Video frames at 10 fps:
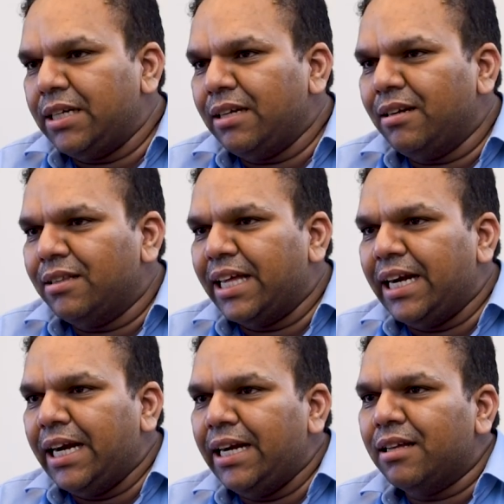Indian, then
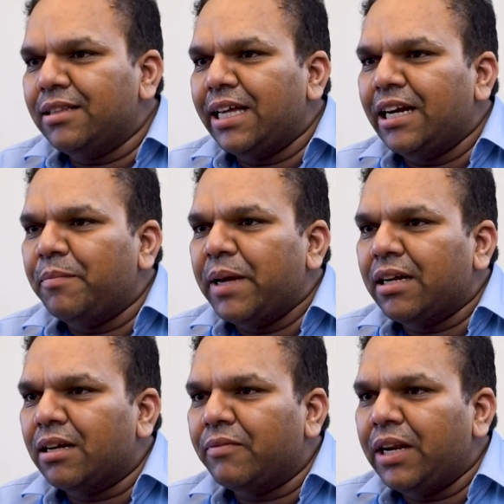an Indian, then an
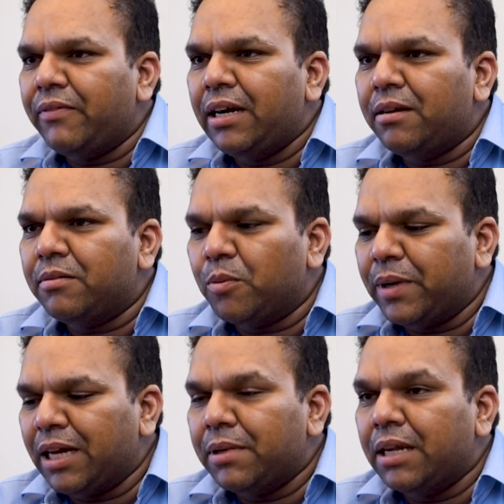American. When he went to
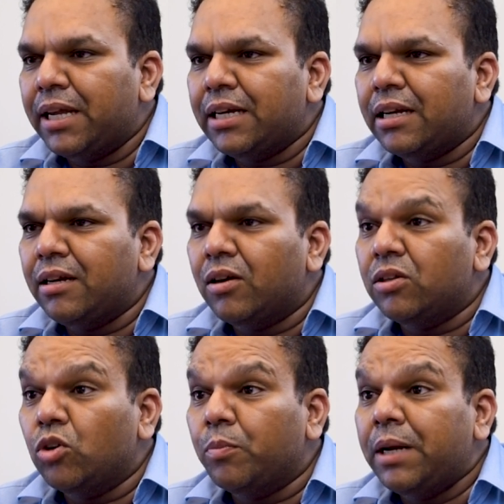become an American, he got
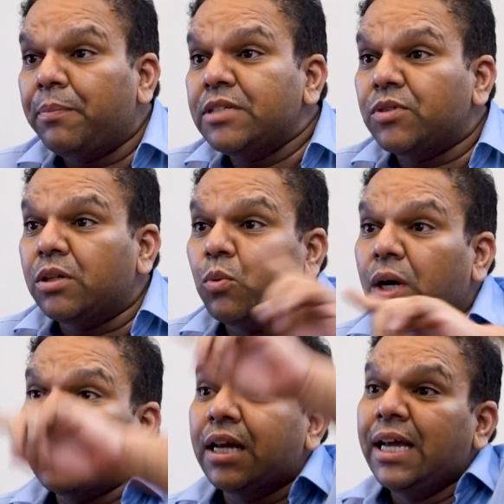the Nobel Prize for the
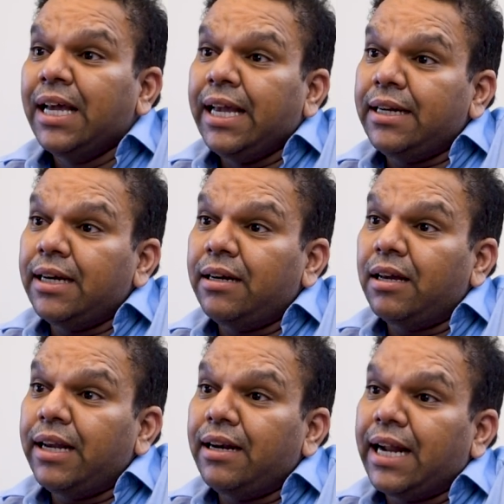work he did
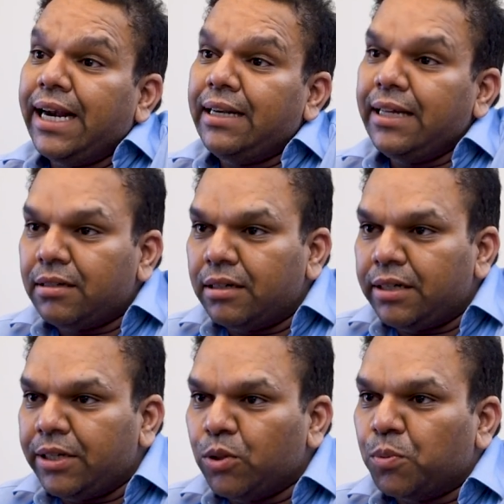in
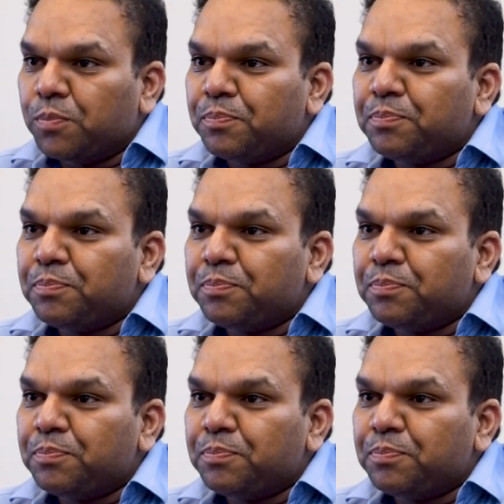1932.